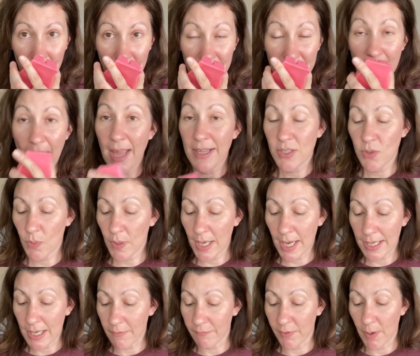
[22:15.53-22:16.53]
That's what I
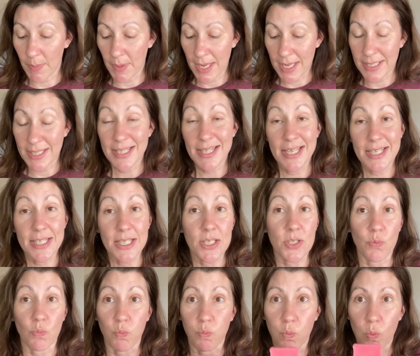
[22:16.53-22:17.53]
get from this. This
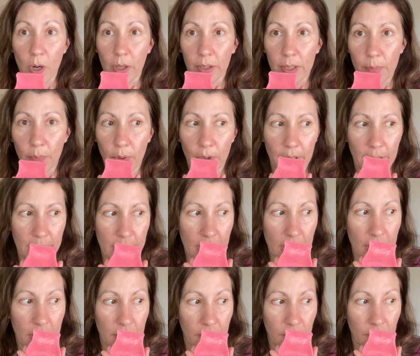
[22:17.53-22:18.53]
is really
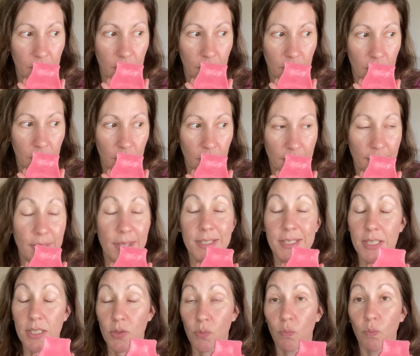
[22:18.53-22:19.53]
pretty. This
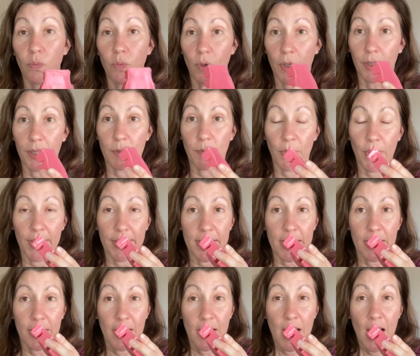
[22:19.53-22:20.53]
is really
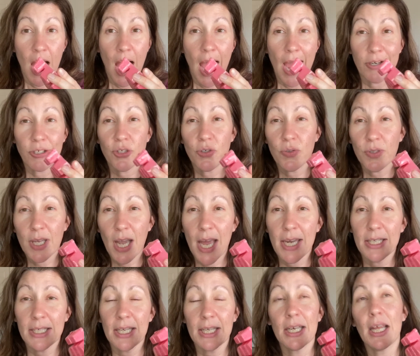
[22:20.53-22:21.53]
pretty. I do kind
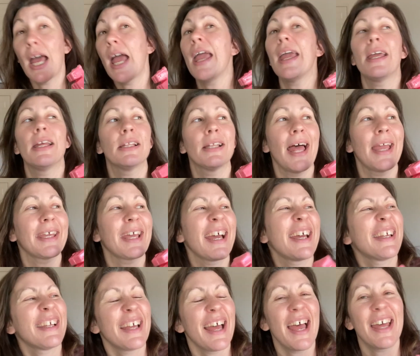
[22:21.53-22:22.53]
of get a like
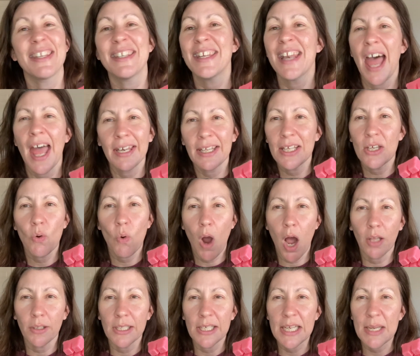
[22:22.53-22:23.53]
a nutty
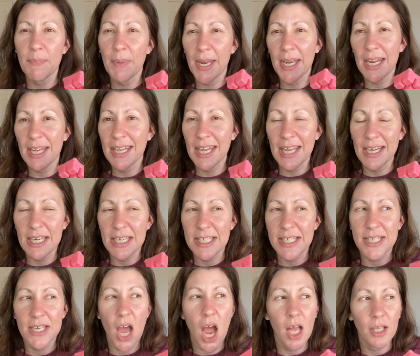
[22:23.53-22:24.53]
quality, but again,
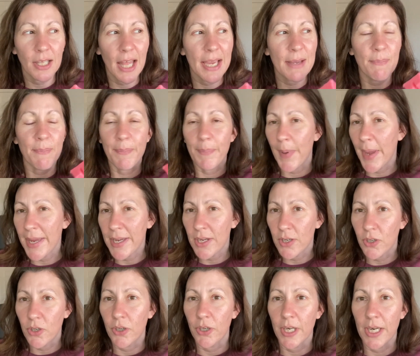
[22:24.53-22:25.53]
it's not like
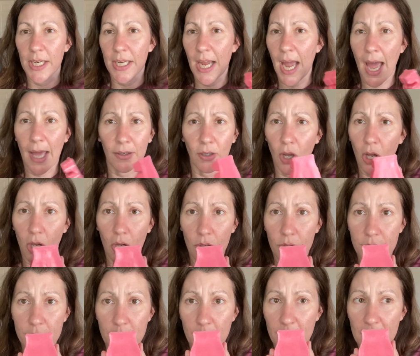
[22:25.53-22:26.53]
bakery at all
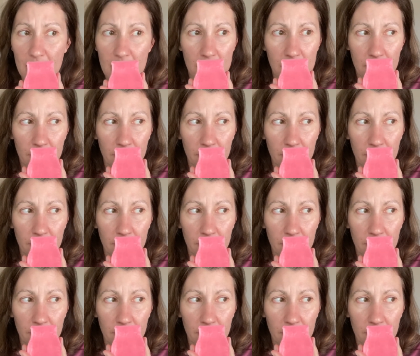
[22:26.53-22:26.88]
to me.